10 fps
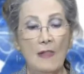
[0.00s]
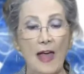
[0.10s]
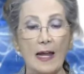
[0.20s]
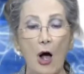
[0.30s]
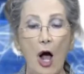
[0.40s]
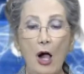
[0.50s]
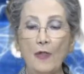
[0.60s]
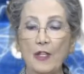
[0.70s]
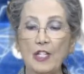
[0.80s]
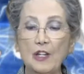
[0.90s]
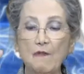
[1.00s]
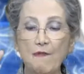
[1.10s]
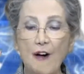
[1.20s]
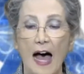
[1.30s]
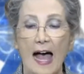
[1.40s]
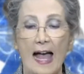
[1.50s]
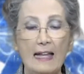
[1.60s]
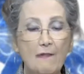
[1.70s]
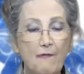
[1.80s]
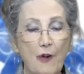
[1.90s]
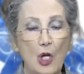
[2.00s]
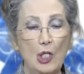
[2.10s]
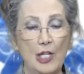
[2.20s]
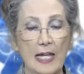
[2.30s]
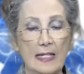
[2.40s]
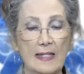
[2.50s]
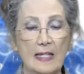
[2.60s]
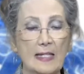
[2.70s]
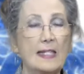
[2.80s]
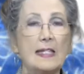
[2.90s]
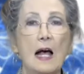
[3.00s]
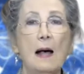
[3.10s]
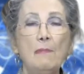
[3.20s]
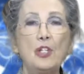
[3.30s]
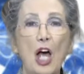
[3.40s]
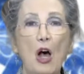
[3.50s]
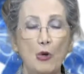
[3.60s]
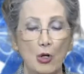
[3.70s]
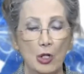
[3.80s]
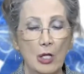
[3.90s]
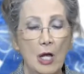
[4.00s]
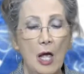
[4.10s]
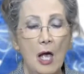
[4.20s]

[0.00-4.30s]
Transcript: that all the divine fullness, the sum total